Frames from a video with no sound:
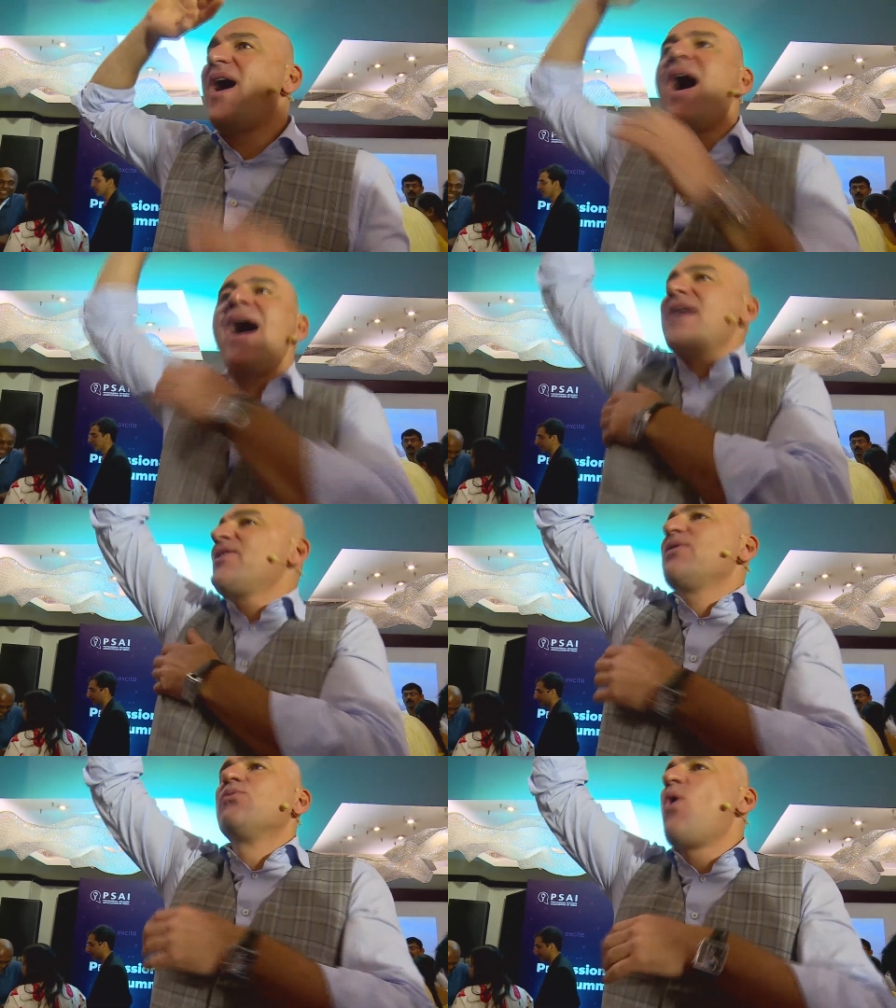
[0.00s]
higher
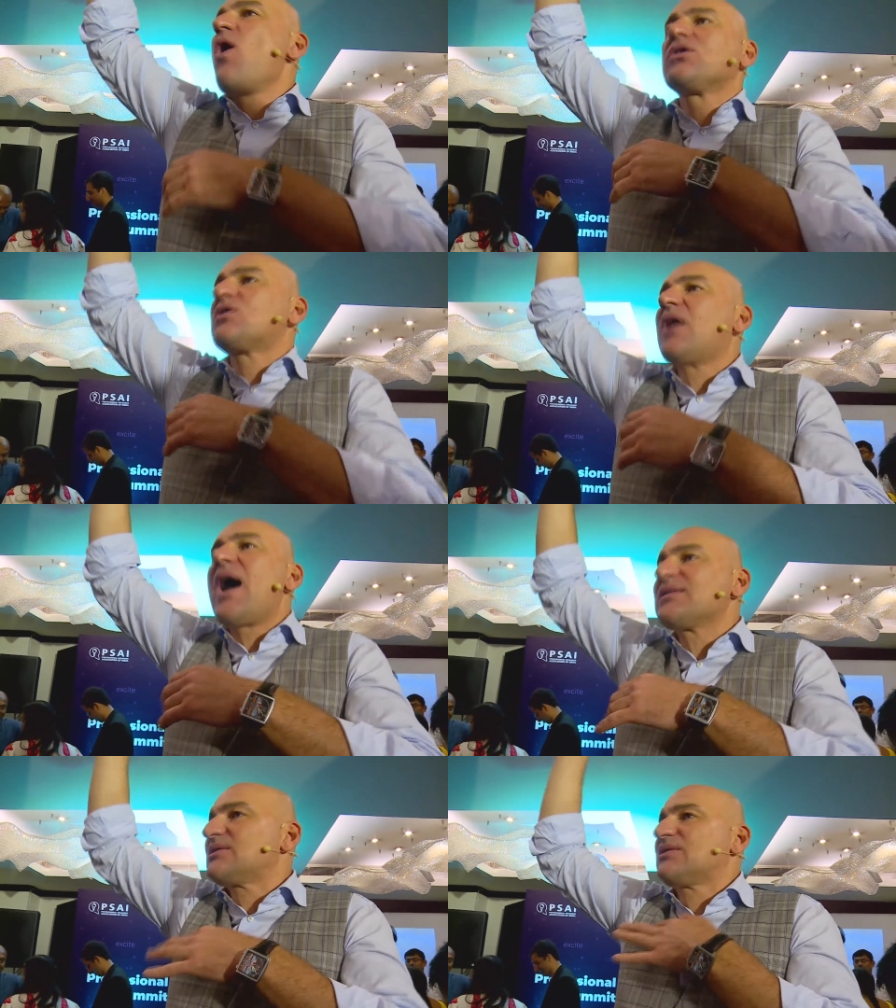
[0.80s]
than world
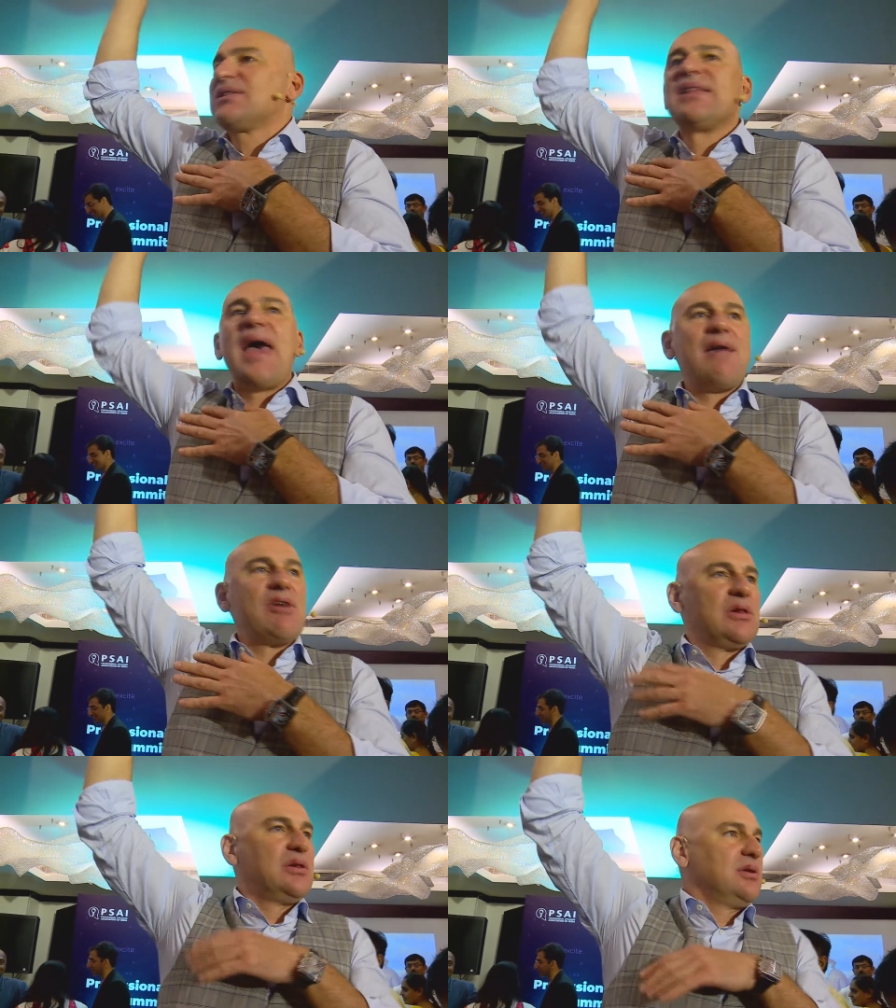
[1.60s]
class
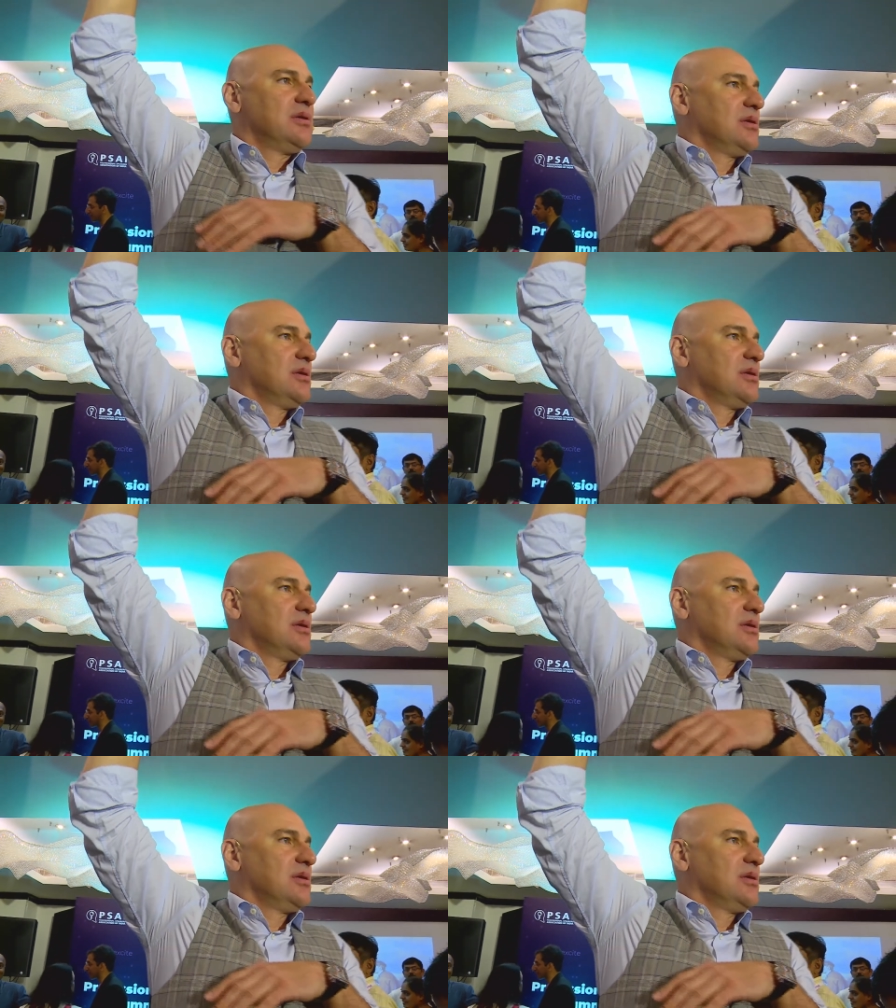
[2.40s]
level